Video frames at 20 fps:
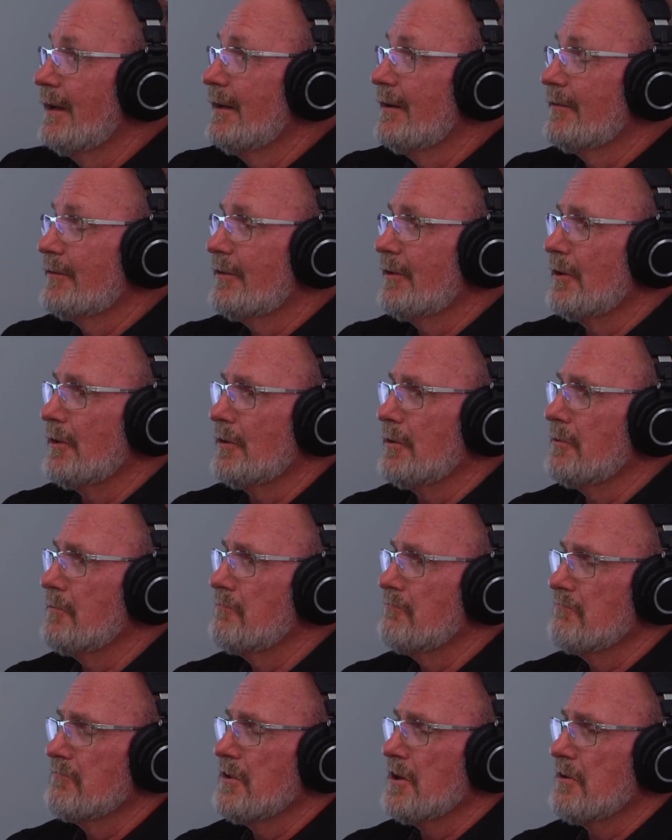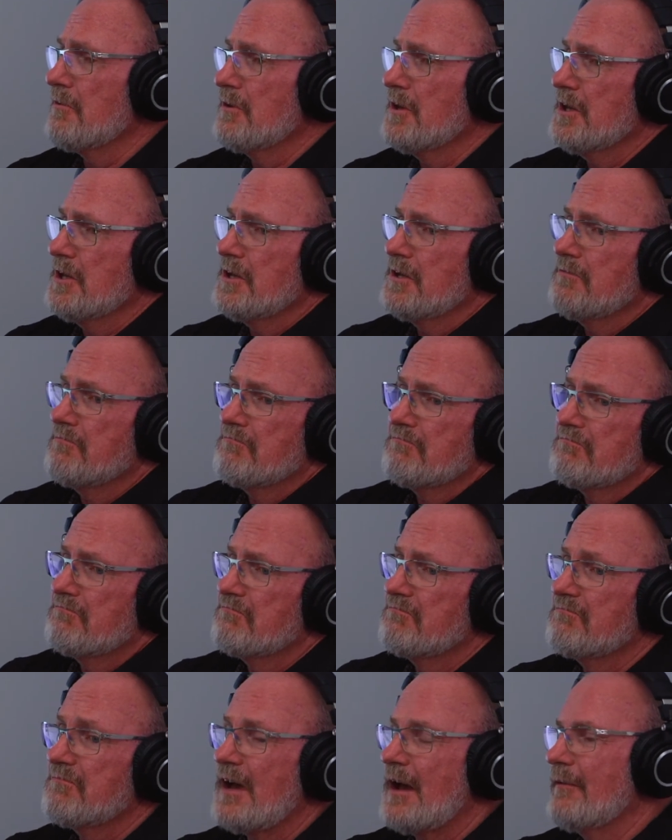So, you know, he,
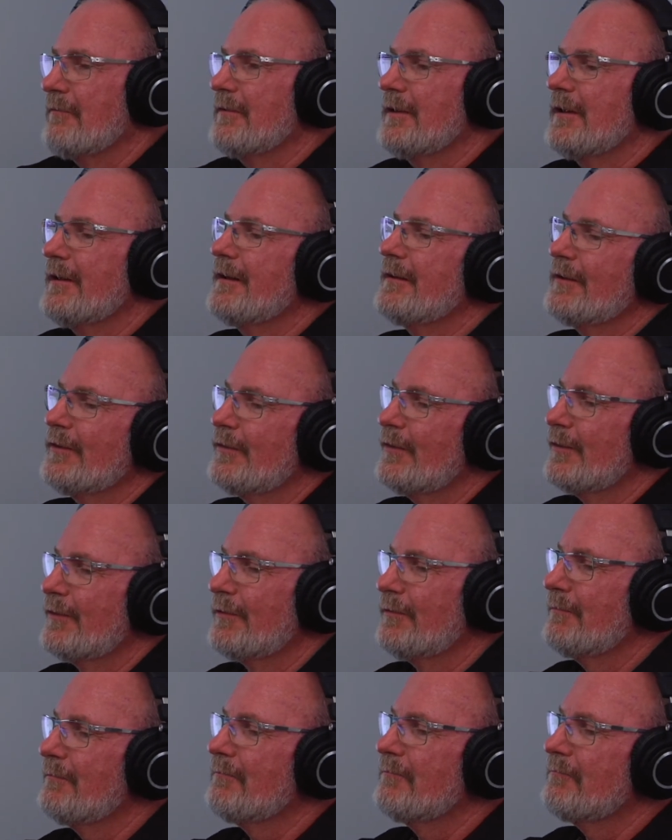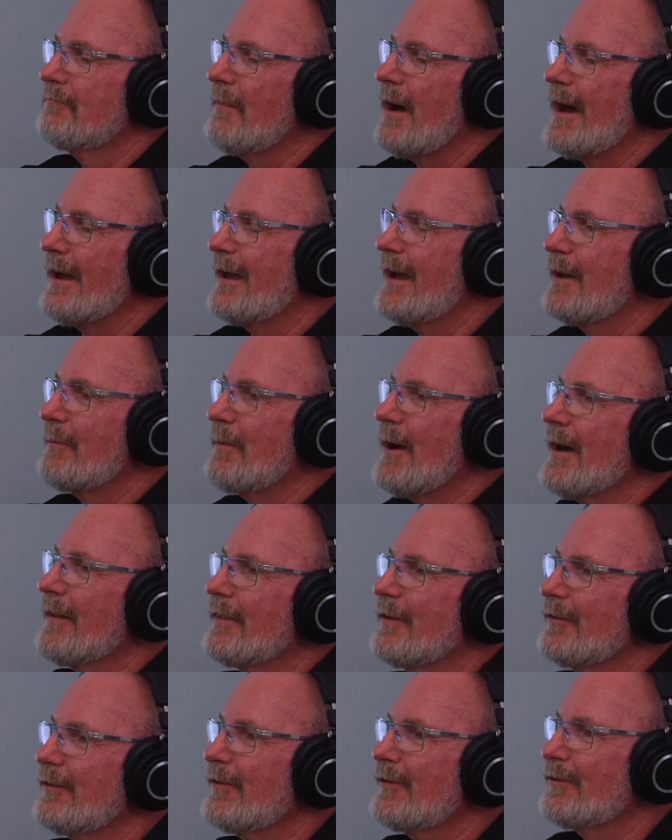uh, and this is my
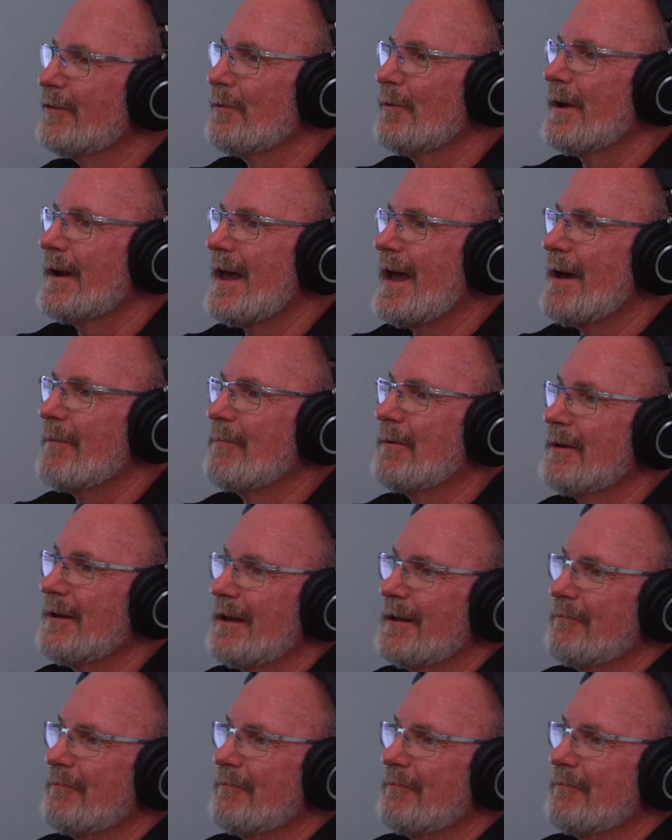hypothesis of what happened.